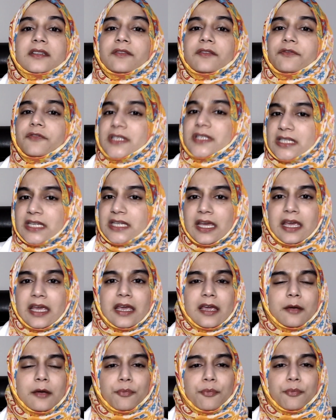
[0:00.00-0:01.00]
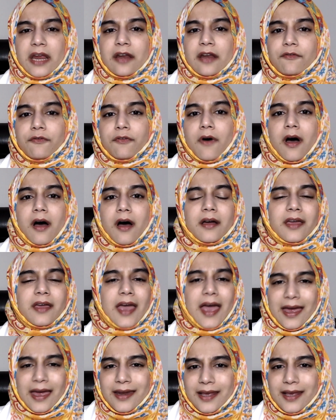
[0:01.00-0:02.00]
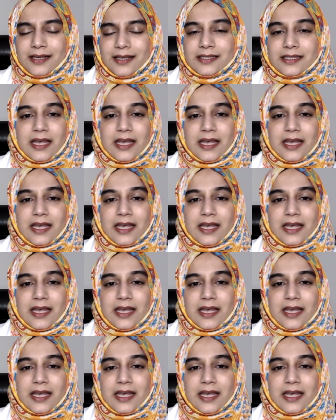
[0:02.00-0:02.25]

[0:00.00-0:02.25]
fatigue, brain fog, headaches,